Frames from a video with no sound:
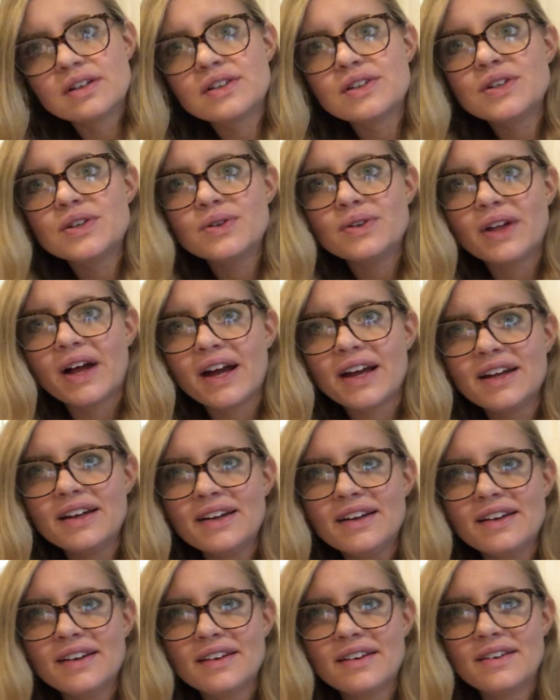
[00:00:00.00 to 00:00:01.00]
Do you like
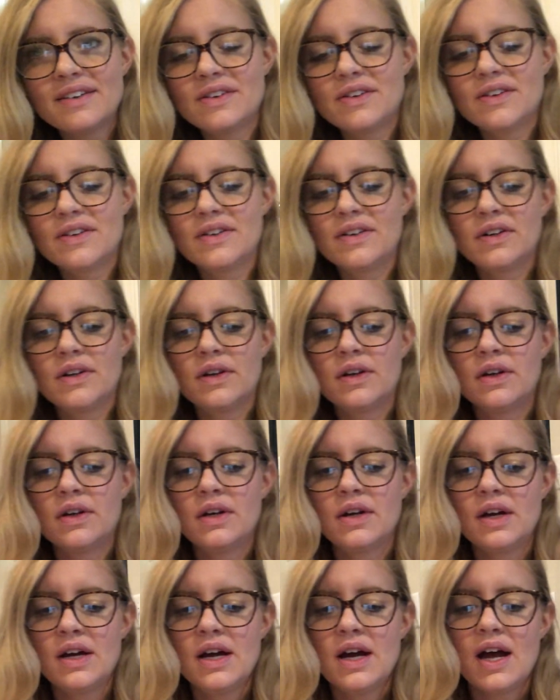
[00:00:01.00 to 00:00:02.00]
it?
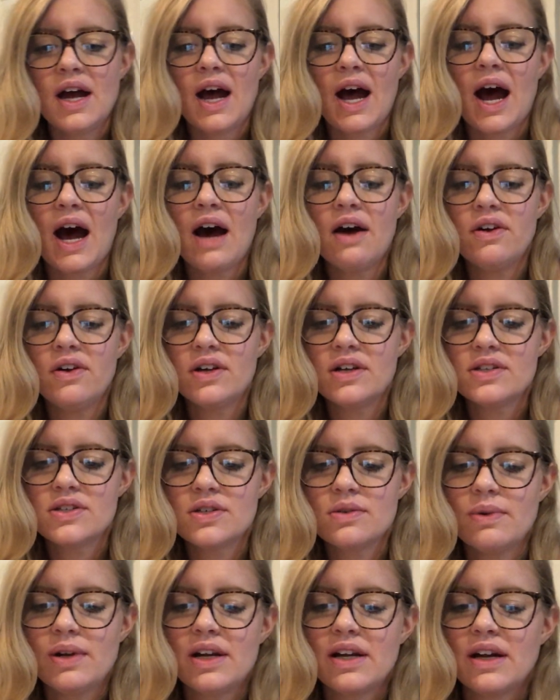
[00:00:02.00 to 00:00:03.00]
How do you get
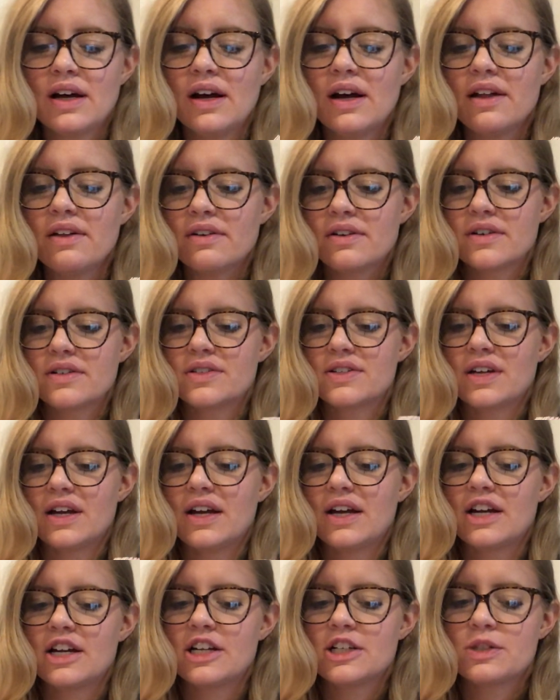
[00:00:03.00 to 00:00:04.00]
so many colors? I
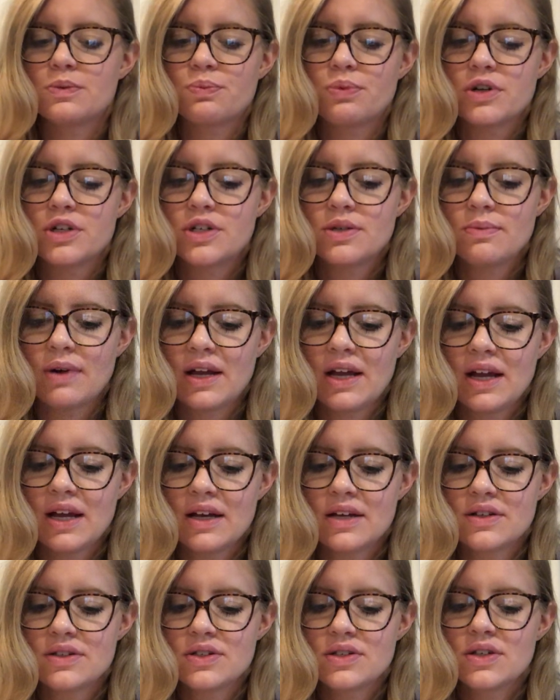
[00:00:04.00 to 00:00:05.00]
asked, brushing my
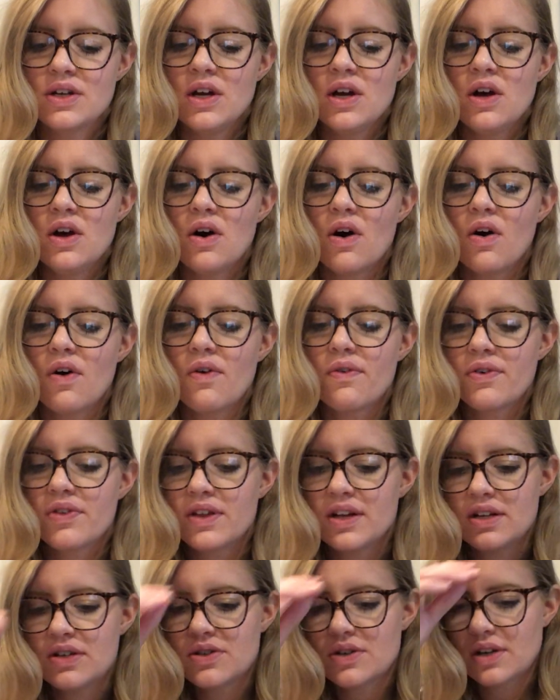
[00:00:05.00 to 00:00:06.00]
hands over
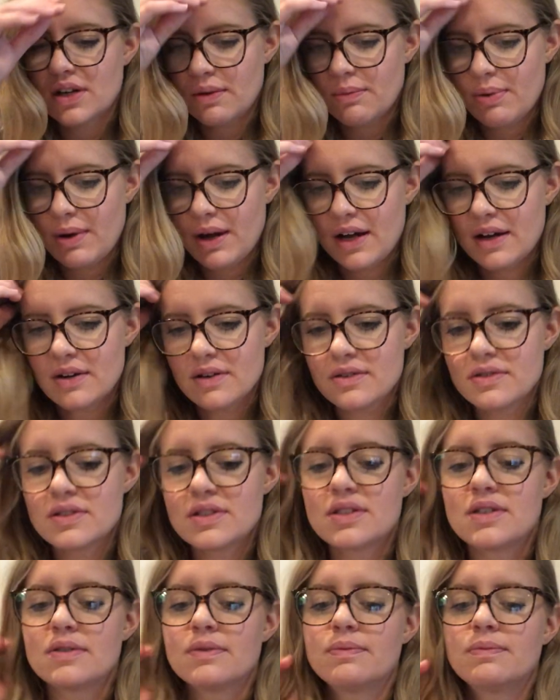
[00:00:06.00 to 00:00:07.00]
the intricate
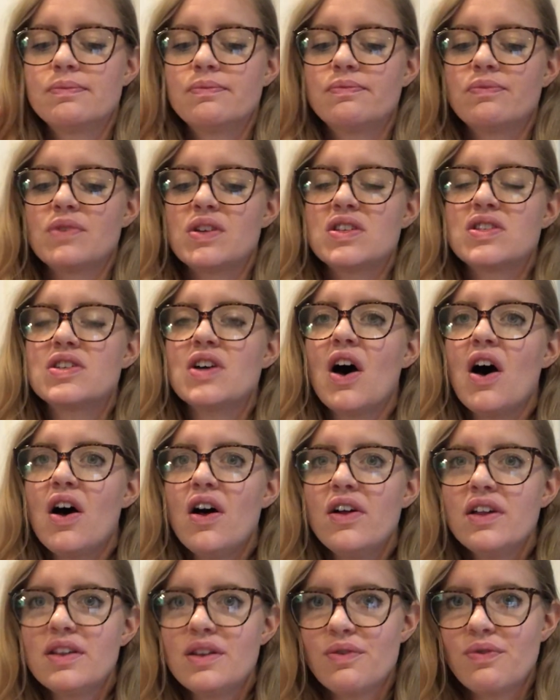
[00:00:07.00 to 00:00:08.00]
patterns. It's
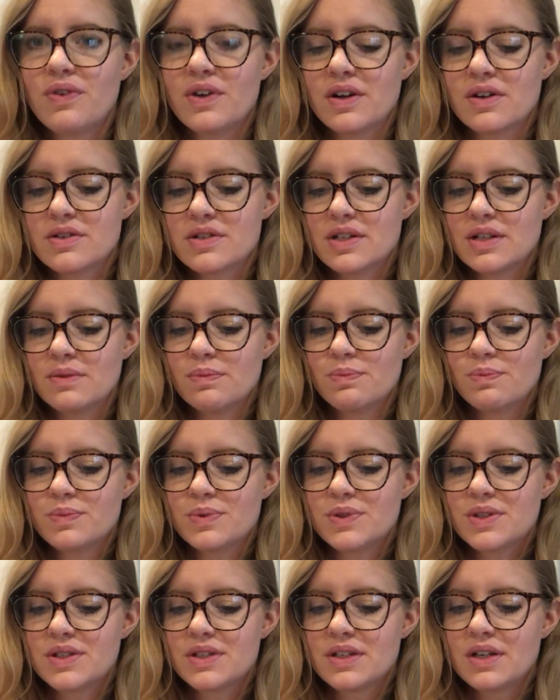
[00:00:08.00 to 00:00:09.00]
all in the
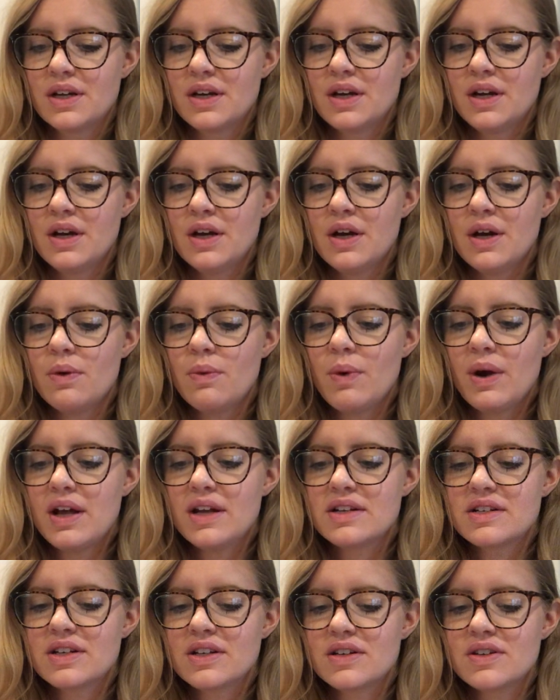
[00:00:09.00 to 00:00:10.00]
fingertips. Wait
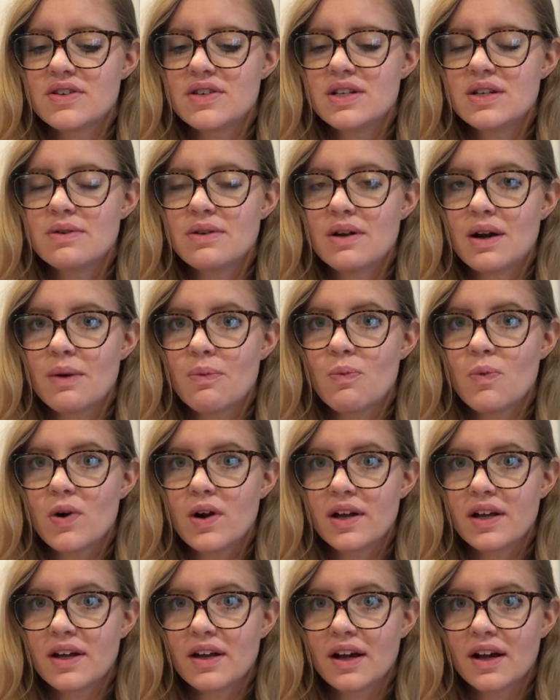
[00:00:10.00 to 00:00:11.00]
until you see what I'm
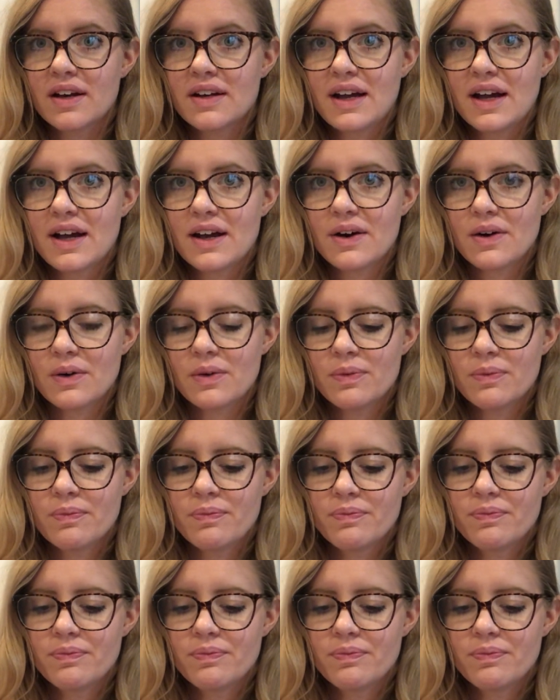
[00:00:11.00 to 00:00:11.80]
working on now.